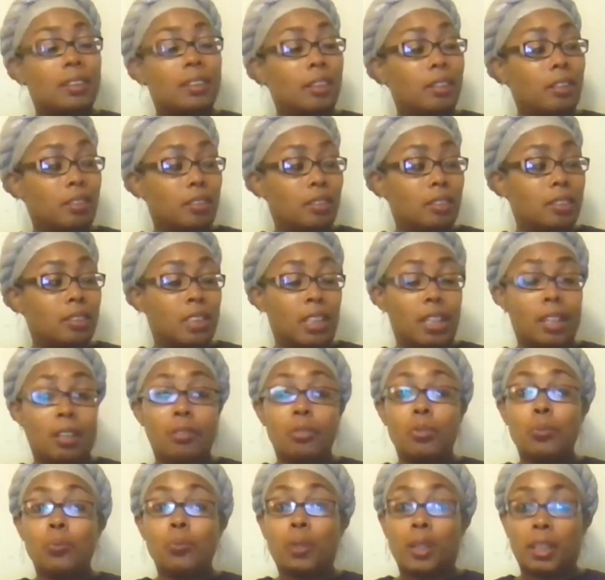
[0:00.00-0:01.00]
They're going to tell
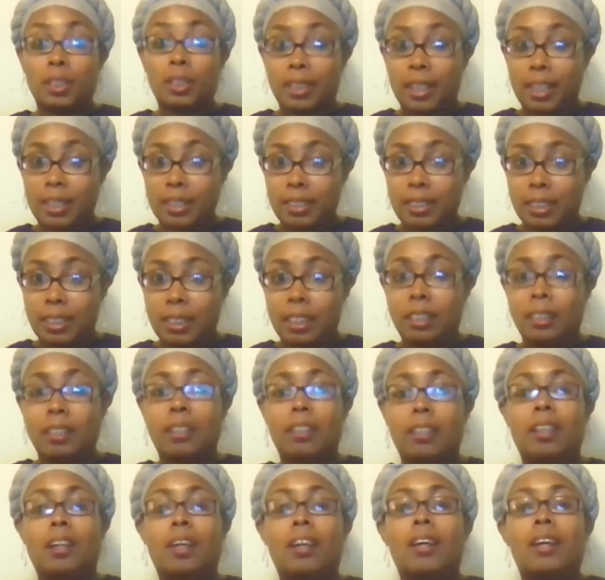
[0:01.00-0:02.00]
you what they
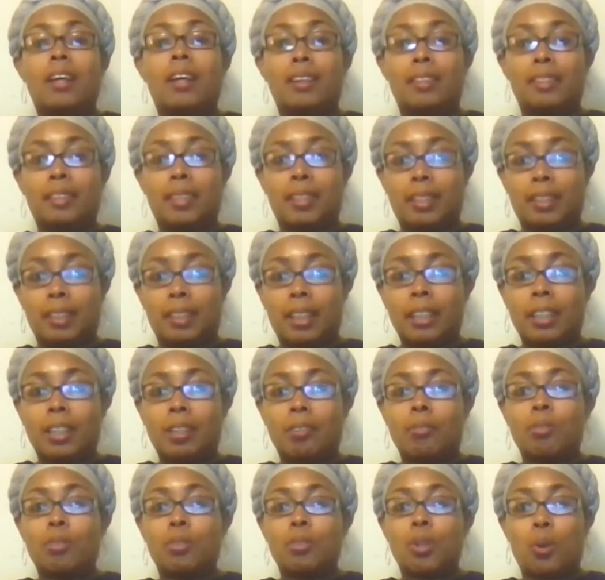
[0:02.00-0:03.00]
did, and then they
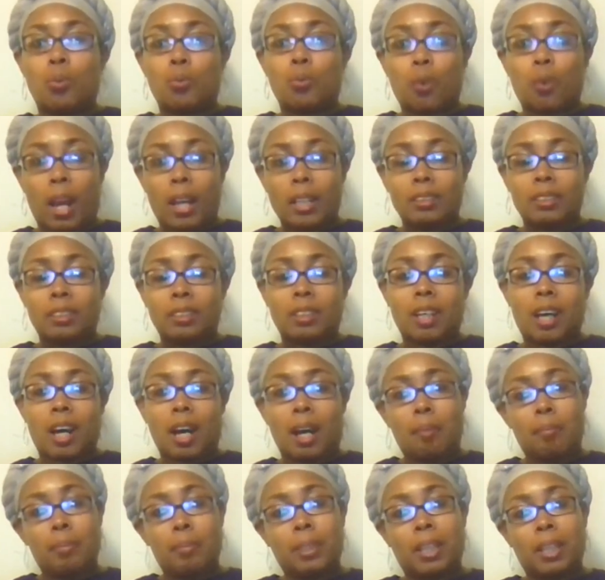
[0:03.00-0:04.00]
give you your rights and
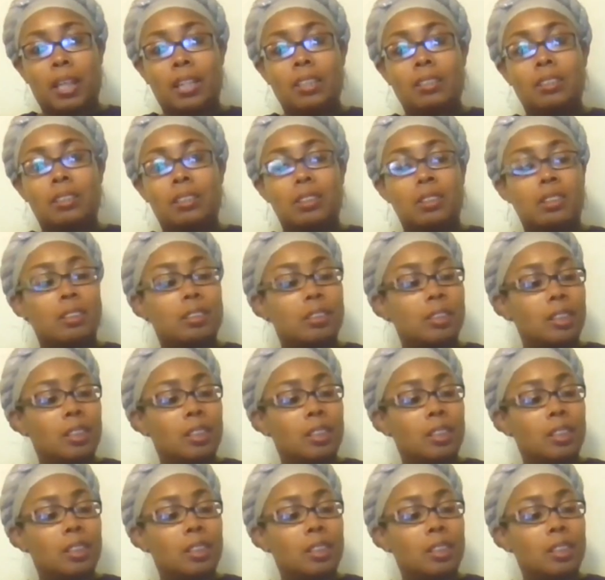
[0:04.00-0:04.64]
obligations.